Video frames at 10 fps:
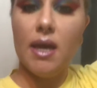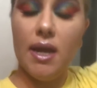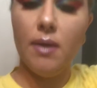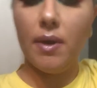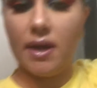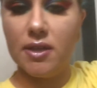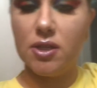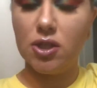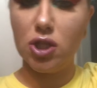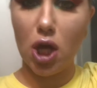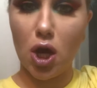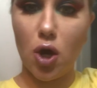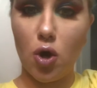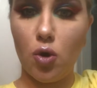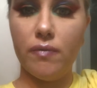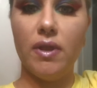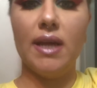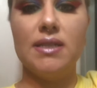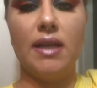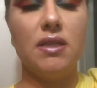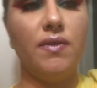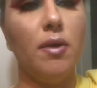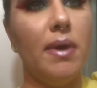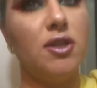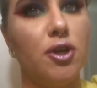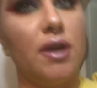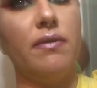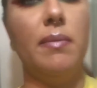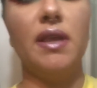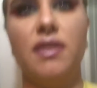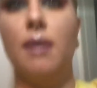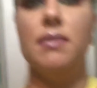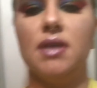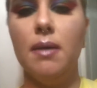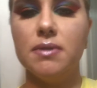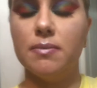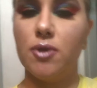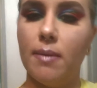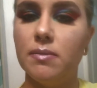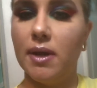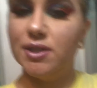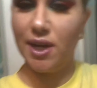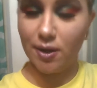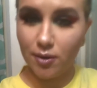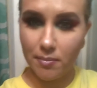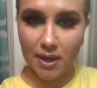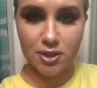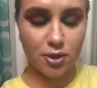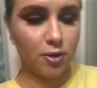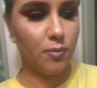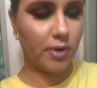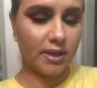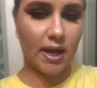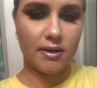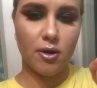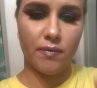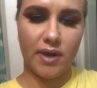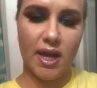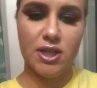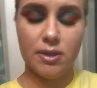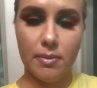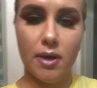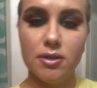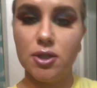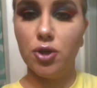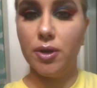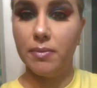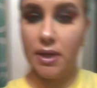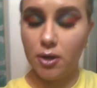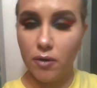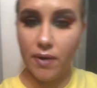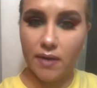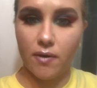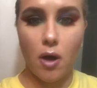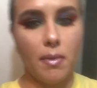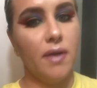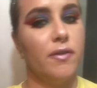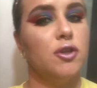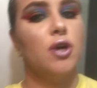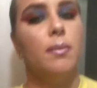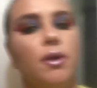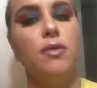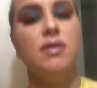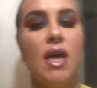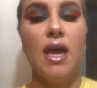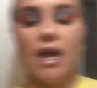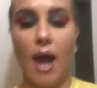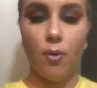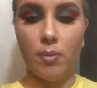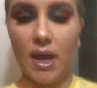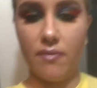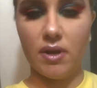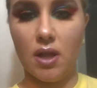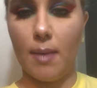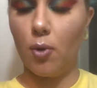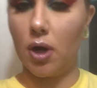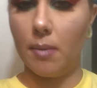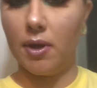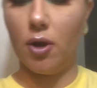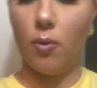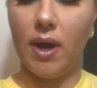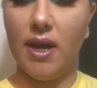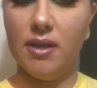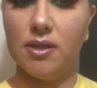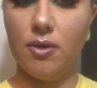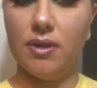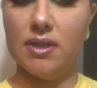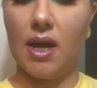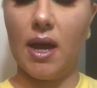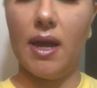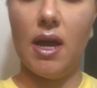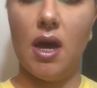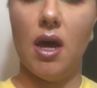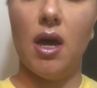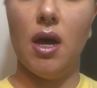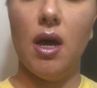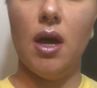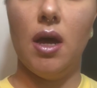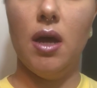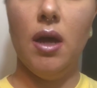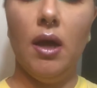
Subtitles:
Anyway, so if you guys like this video, make sure you give it a big thumbs up, subscribe to my channel, and make sure you ring that notification bell so you can be notified of all my future uploads. I will be having a lot more coming your way as soon as I